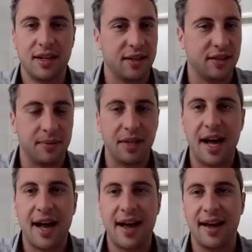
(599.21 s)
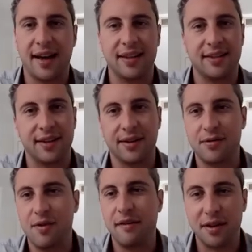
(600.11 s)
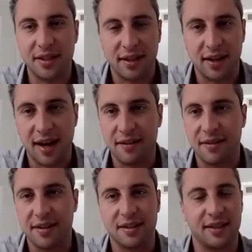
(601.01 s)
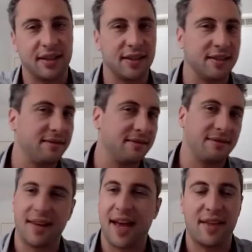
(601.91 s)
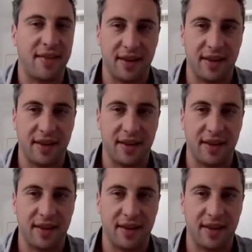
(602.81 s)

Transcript: the supply and so whoever's in the office is going to at, at the